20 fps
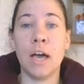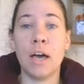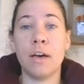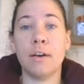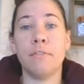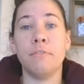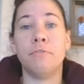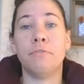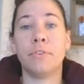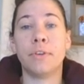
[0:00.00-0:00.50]

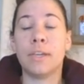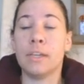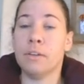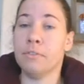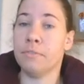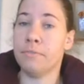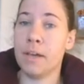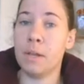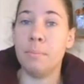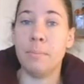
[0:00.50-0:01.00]
of
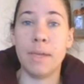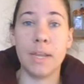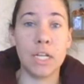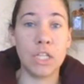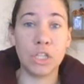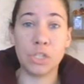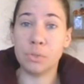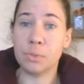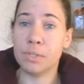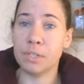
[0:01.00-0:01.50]
confinement
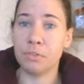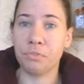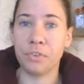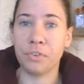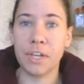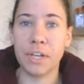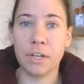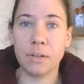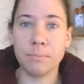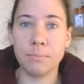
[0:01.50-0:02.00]
and losing
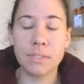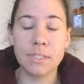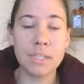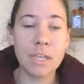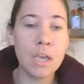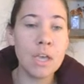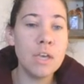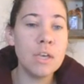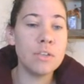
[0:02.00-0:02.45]
freedoms.